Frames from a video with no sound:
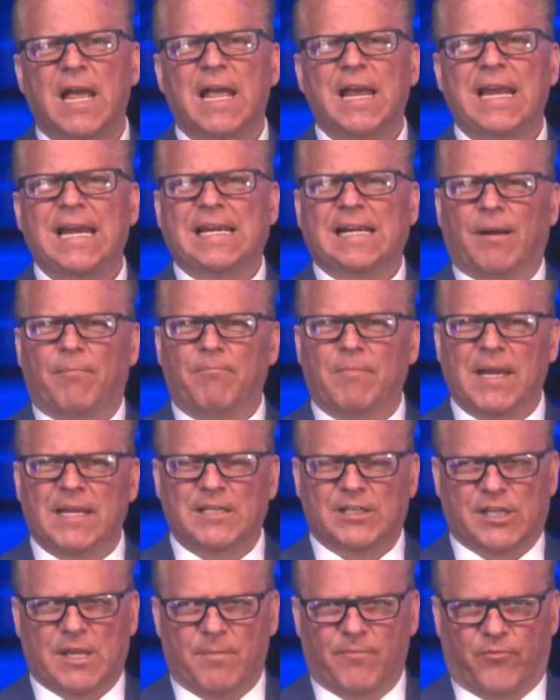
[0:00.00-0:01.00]
He
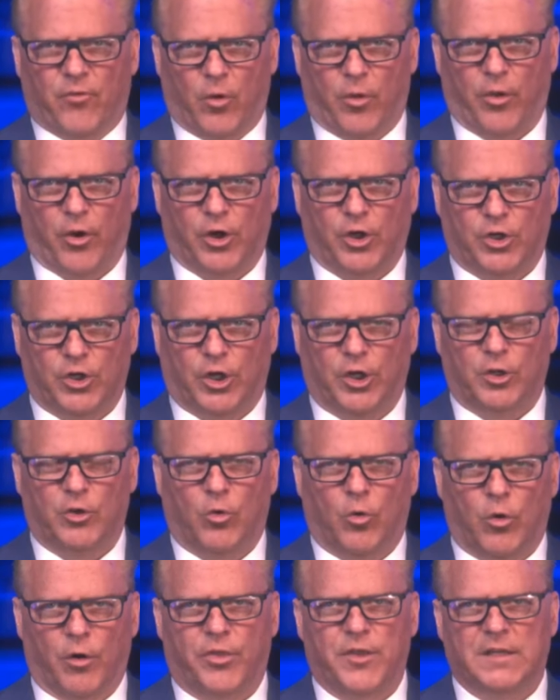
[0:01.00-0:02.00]
commends them for their good
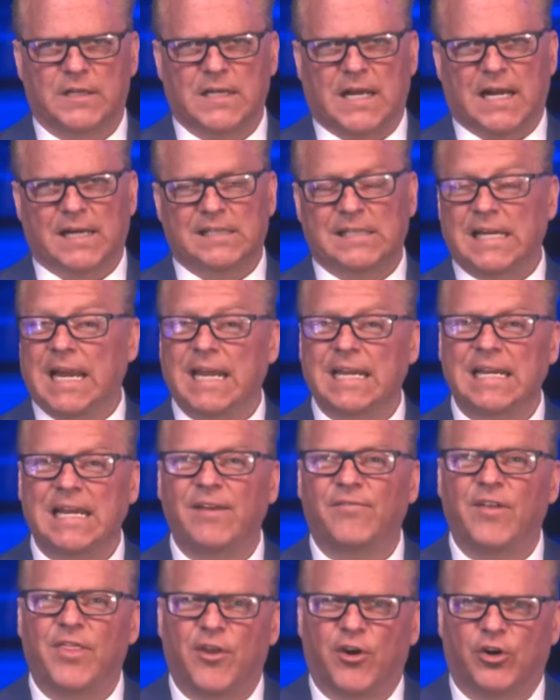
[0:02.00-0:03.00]
orthodoxy and
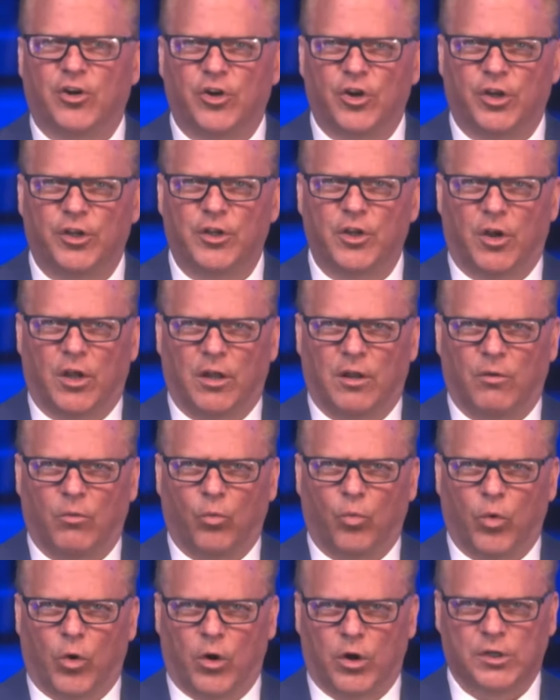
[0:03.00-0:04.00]
even their good
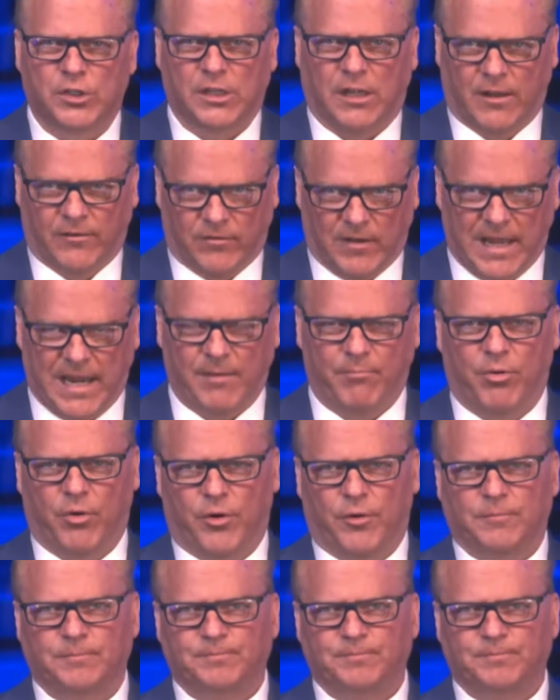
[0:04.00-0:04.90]
works of labor.